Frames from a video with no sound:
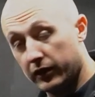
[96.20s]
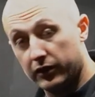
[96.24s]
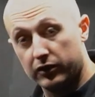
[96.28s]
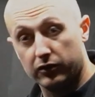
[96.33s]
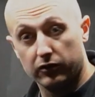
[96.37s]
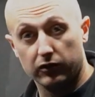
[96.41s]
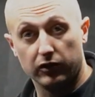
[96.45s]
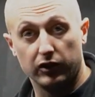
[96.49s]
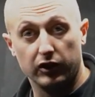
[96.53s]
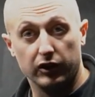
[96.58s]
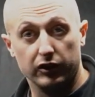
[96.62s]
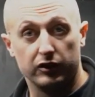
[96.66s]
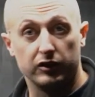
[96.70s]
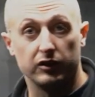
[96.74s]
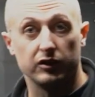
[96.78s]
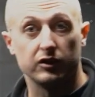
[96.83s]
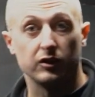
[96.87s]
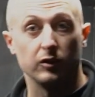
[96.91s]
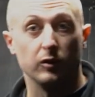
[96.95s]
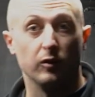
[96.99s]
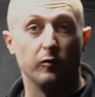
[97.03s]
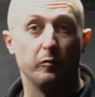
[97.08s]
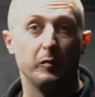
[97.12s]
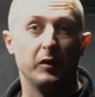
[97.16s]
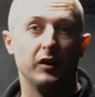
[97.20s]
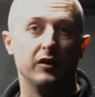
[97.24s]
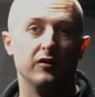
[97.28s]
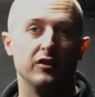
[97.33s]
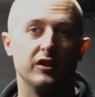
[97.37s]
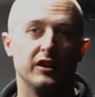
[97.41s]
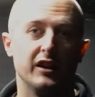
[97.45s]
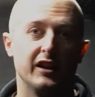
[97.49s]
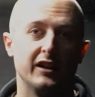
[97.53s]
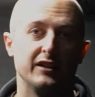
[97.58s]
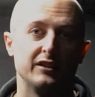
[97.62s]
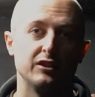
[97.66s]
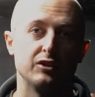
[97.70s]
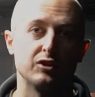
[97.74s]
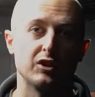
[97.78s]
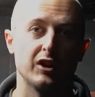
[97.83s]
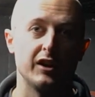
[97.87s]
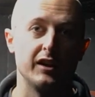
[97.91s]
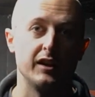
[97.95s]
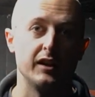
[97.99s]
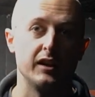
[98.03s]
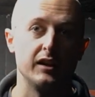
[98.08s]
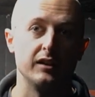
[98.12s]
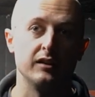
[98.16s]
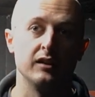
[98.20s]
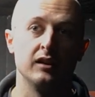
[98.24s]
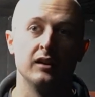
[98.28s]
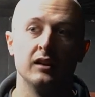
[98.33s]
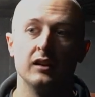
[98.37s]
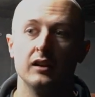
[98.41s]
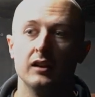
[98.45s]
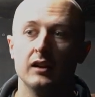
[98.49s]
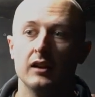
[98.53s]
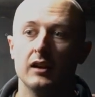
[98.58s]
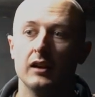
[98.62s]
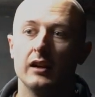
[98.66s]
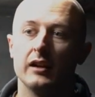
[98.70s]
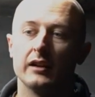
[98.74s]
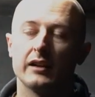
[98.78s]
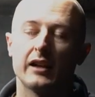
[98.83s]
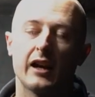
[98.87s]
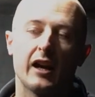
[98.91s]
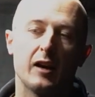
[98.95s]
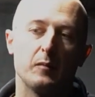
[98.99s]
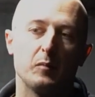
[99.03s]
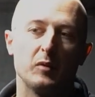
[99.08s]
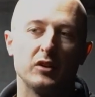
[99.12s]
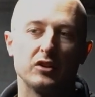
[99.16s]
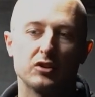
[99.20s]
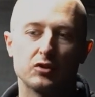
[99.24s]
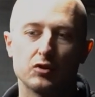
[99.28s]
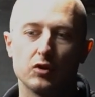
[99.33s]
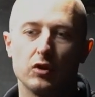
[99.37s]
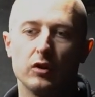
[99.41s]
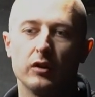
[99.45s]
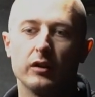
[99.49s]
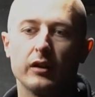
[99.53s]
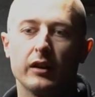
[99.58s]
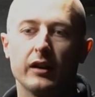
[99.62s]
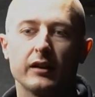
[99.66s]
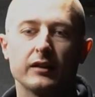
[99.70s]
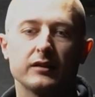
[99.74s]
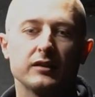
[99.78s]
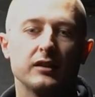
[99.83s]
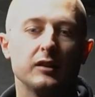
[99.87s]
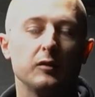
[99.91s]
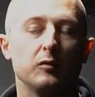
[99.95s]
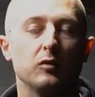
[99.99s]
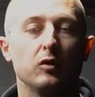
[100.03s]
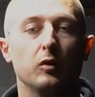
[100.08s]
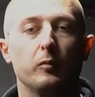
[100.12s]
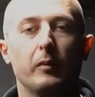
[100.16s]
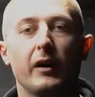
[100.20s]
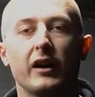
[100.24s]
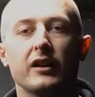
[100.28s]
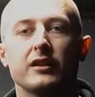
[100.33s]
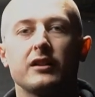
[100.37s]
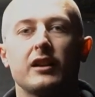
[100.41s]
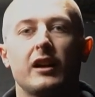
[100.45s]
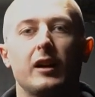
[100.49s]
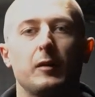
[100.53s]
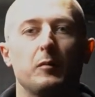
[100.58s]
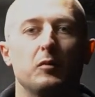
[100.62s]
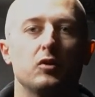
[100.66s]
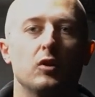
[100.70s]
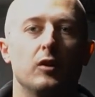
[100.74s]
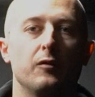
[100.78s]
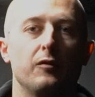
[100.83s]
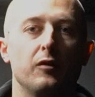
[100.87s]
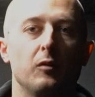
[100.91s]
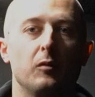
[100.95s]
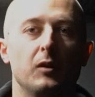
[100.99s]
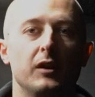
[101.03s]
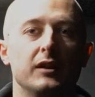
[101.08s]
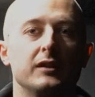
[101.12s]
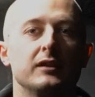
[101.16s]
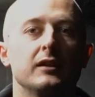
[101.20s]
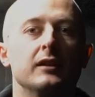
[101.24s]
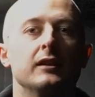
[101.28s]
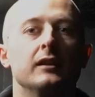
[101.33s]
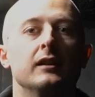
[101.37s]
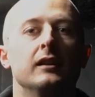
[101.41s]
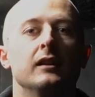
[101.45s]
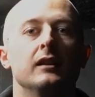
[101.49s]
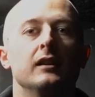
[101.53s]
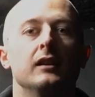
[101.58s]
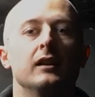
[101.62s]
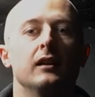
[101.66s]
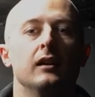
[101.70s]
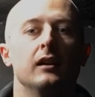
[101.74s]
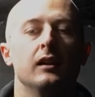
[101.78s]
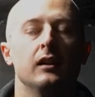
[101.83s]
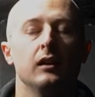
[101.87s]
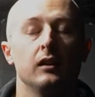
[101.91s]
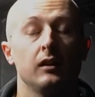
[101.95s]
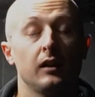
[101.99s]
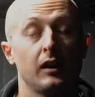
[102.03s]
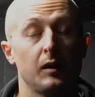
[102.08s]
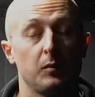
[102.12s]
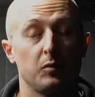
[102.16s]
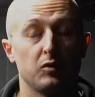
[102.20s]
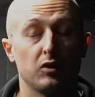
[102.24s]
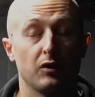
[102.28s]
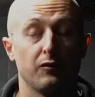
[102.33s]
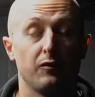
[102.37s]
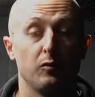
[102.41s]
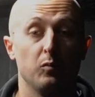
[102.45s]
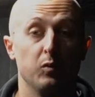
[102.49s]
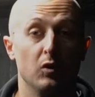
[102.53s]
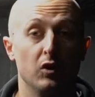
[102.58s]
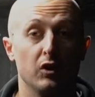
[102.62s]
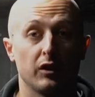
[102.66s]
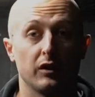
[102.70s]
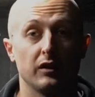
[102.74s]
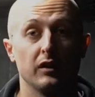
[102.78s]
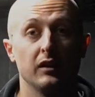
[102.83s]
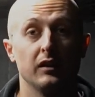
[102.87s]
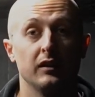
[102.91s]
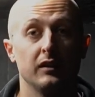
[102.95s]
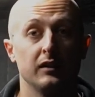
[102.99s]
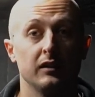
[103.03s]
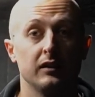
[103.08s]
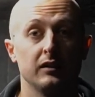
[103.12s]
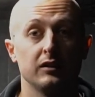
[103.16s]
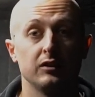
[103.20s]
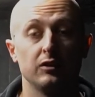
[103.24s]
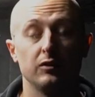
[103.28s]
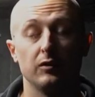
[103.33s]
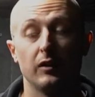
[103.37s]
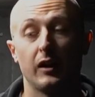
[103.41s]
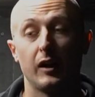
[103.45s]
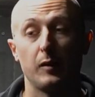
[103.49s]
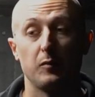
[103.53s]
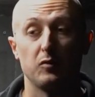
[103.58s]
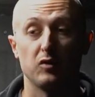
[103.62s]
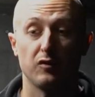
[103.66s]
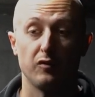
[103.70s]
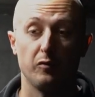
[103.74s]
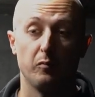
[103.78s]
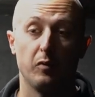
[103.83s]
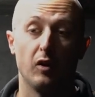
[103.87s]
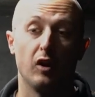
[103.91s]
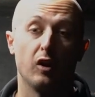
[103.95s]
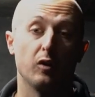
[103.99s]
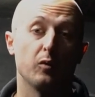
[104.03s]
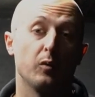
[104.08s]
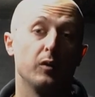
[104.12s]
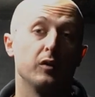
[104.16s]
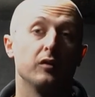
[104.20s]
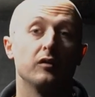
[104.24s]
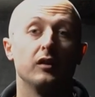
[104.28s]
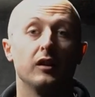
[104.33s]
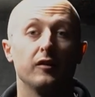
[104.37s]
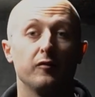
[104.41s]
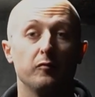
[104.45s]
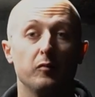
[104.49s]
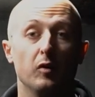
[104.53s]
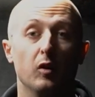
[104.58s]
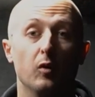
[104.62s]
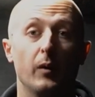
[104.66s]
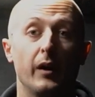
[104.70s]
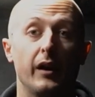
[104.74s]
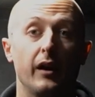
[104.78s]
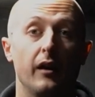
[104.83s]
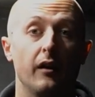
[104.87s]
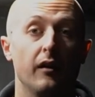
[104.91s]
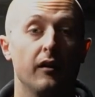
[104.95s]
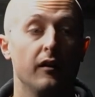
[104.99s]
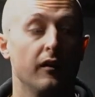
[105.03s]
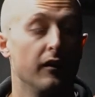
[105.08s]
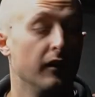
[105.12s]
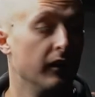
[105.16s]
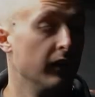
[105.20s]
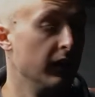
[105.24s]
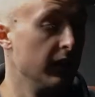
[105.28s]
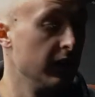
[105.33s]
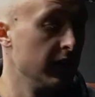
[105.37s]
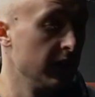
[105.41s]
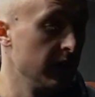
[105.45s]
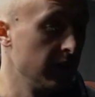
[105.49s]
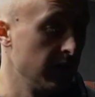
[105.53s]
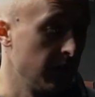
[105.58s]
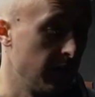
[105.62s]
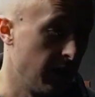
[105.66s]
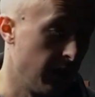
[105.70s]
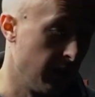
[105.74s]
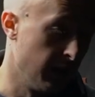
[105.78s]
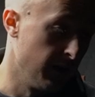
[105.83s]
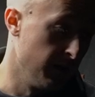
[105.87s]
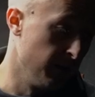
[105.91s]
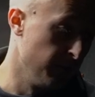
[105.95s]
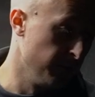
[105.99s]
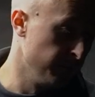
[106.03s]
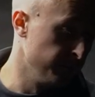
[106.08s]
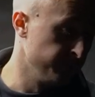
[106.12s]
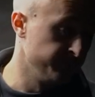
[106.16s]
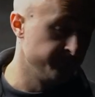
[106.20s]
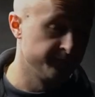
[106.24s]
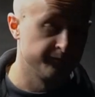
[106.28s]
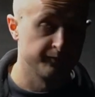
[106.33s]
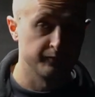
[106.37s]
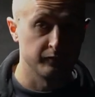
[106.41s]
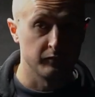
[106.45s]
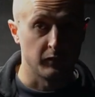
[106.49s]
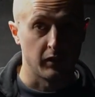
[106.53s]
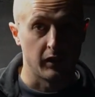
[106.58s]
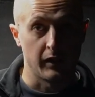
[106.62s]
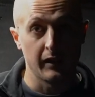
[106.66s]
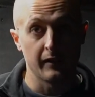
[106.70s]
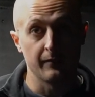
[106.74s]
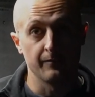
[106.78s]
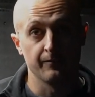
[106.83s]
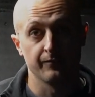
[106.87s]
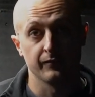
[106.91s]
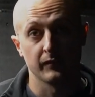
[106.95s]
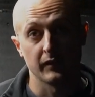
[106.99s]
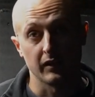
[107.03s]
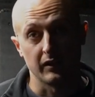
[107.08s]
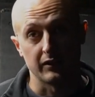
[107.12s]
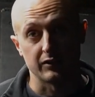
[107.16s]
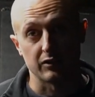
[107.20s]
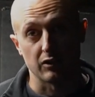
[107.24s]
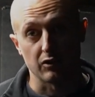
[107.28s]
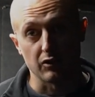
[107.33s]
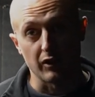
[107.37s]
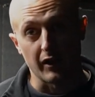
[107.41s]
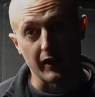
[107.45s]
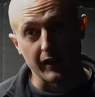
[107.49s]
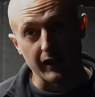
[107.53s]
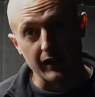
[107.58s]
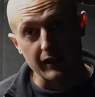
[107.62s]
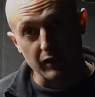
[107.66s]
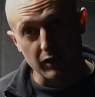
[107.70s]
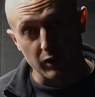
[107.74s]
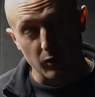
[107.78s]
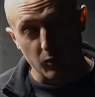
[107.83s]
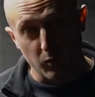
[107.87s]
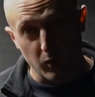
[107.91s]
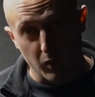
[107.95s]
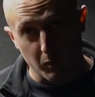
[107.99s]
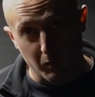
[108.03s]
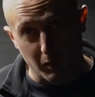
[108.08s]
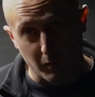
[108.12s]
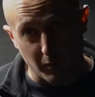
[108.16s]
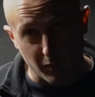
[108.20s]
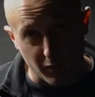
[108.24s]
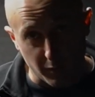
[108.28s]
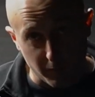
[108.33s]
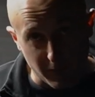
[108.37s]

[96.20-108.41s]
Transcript: it's so good to sort of periodise your training, get a bit stronger, because then you can go back to your hypertrophy weight, hypertrophy work, do a hypertrophy block where you can lift more weight. But yeah, let's get cracking. Going to warm up on